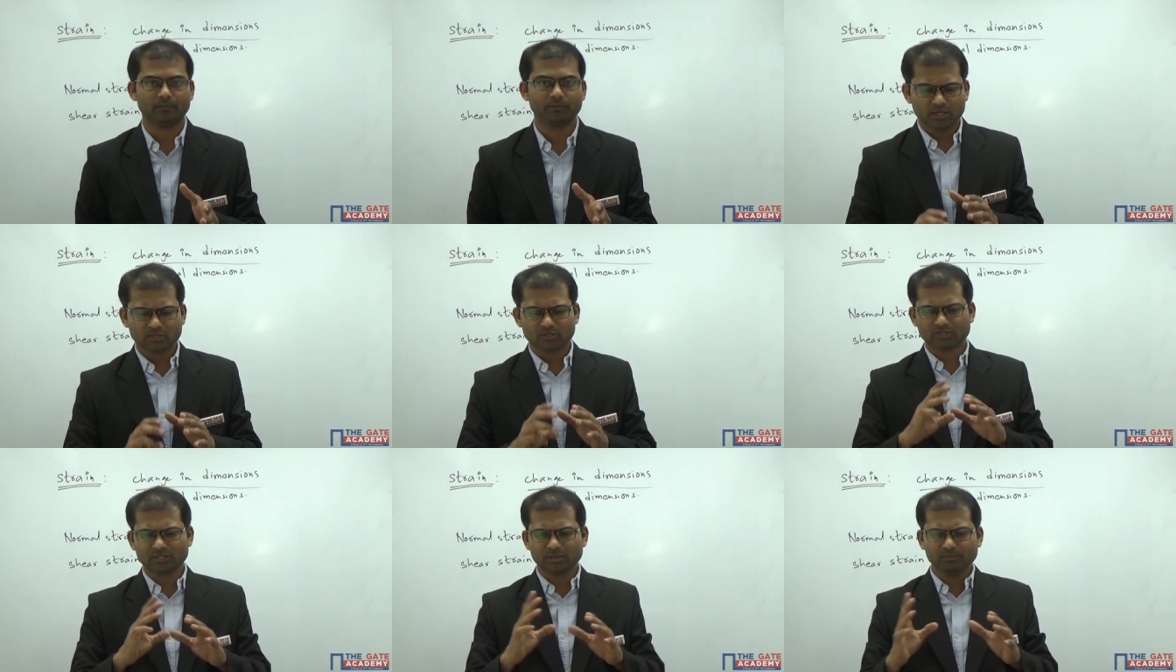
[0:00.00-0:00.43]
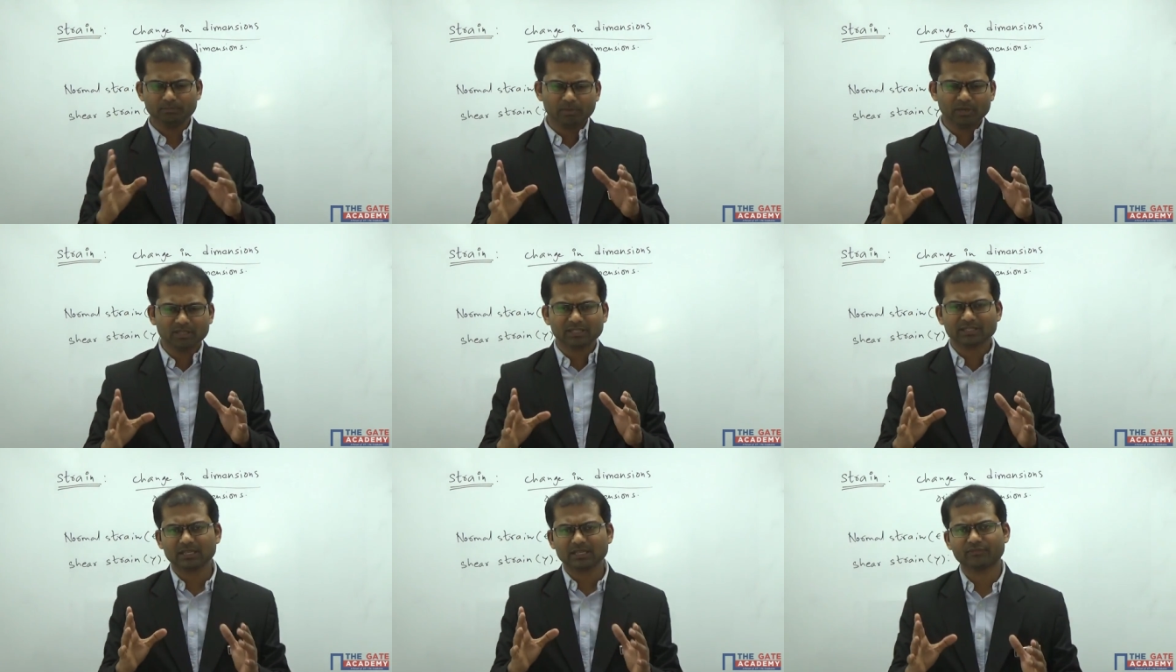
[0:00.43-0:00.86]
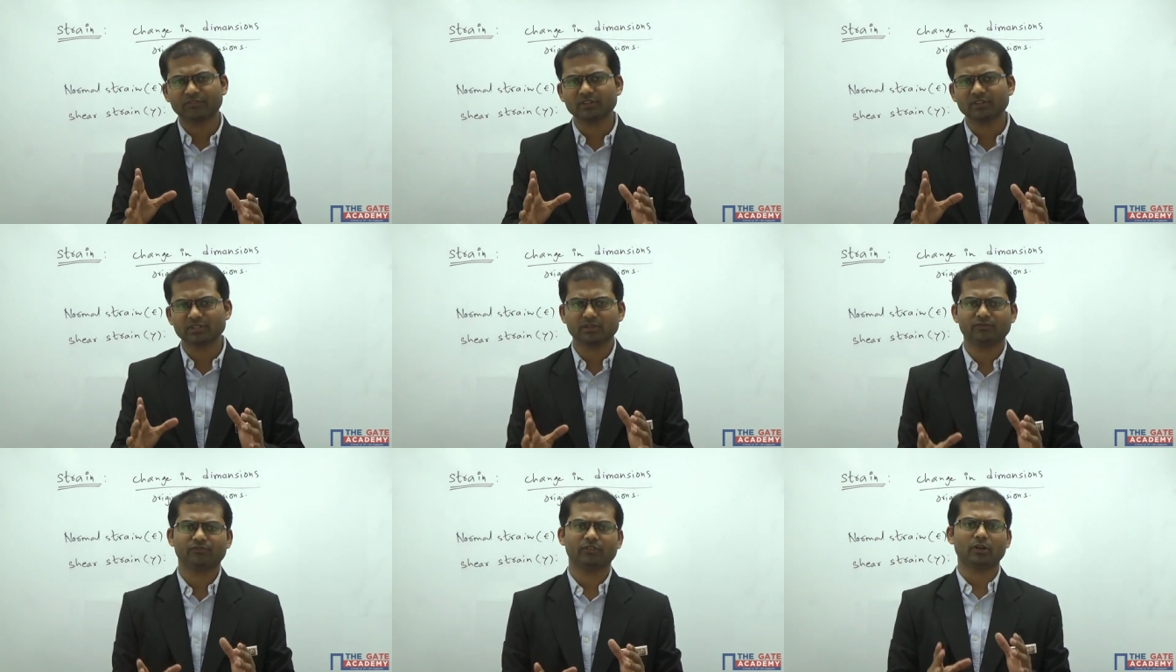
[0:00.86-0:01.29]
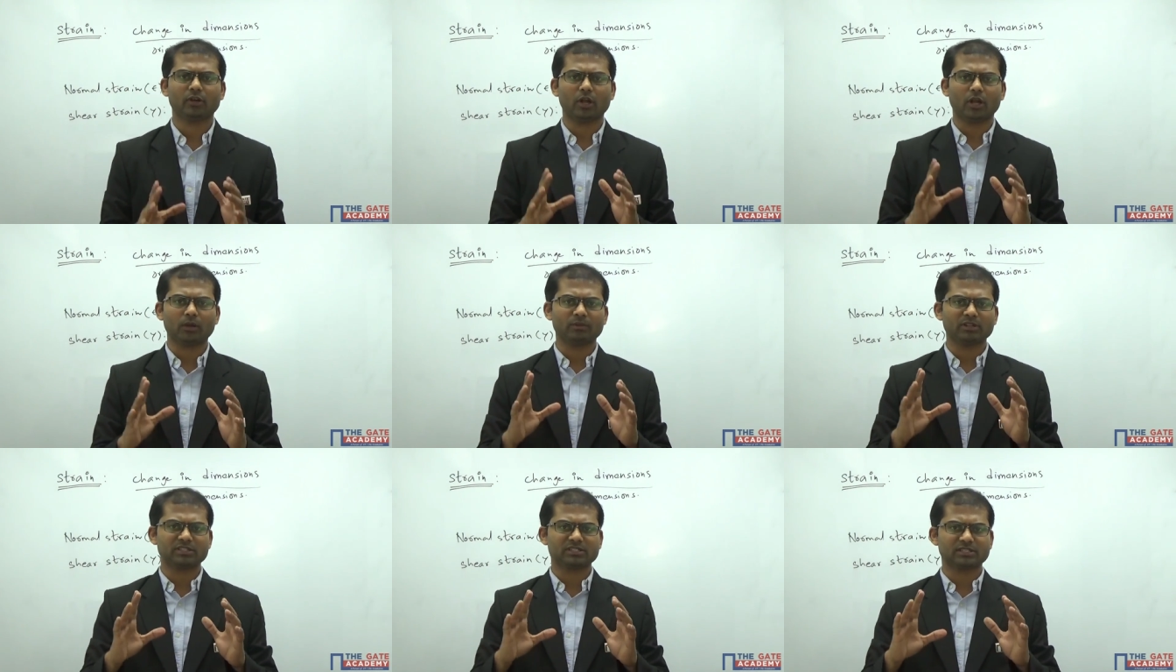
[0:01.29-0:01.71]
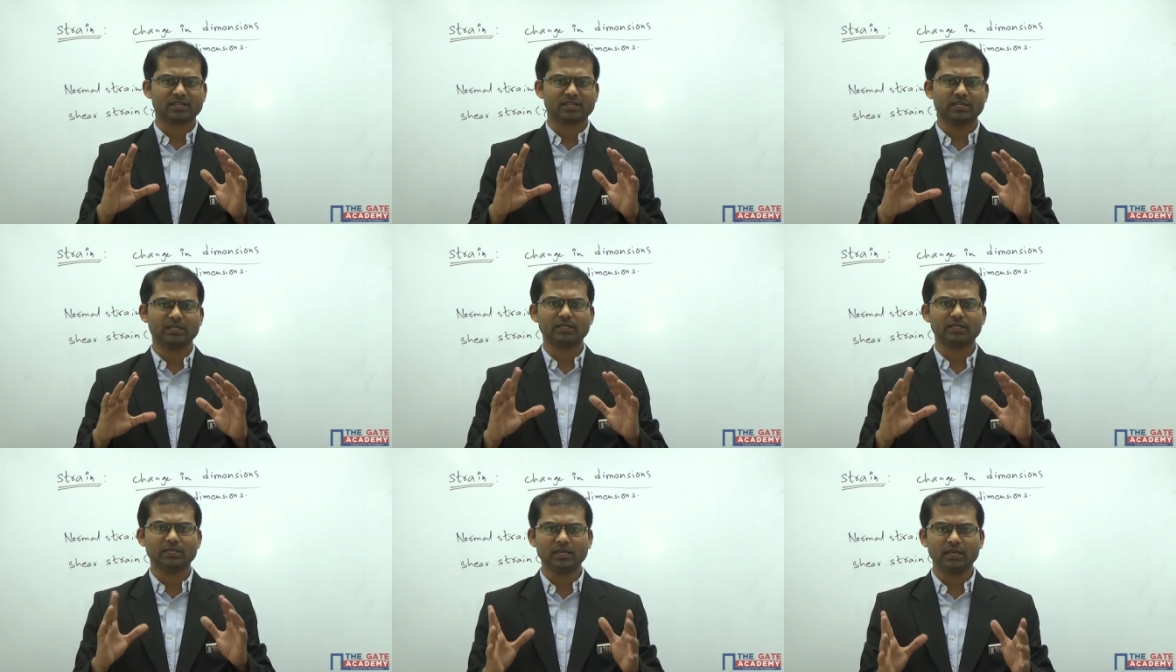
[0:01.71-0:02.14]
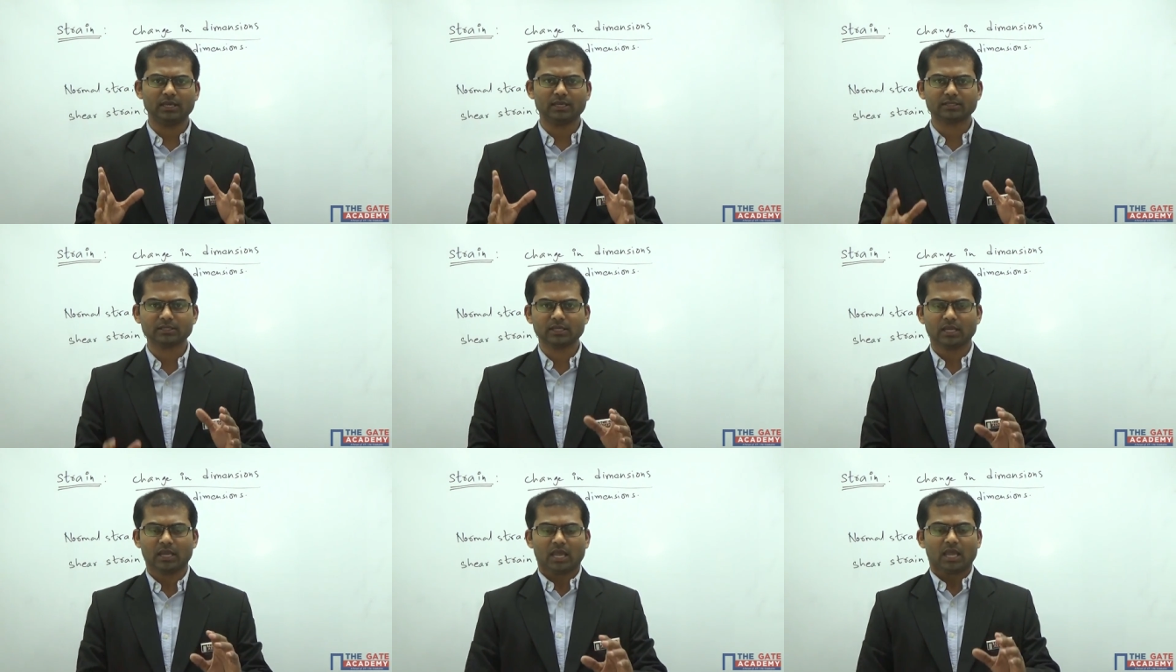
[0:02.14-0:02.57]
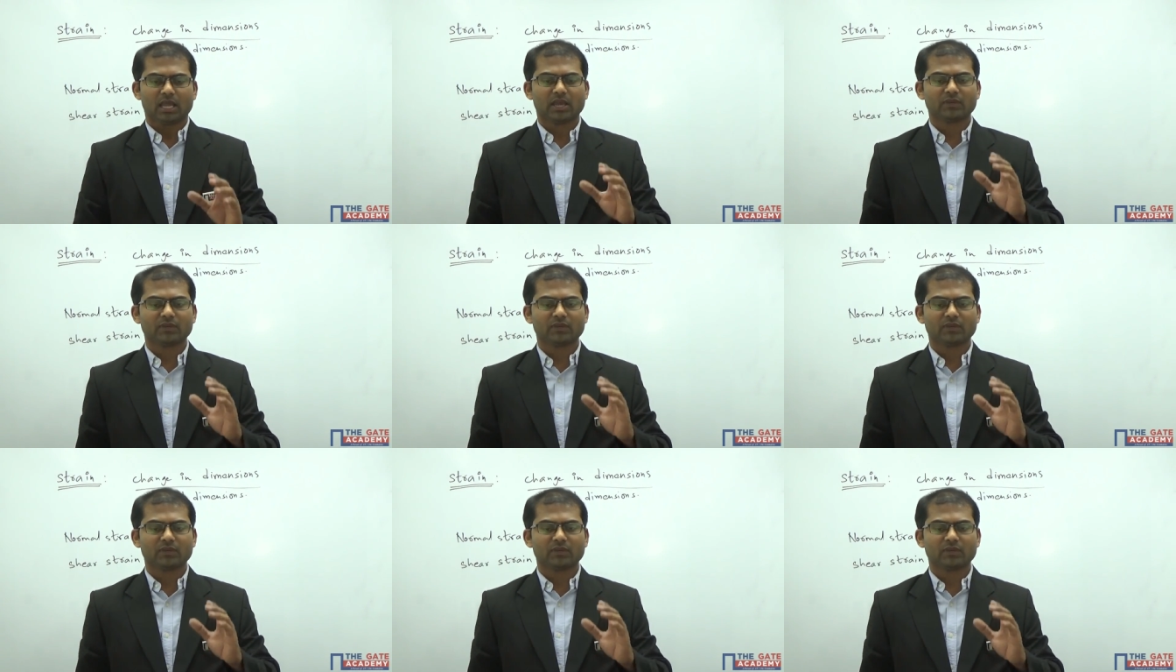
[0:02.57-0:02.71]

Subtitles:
So simply the definition for normal strain is,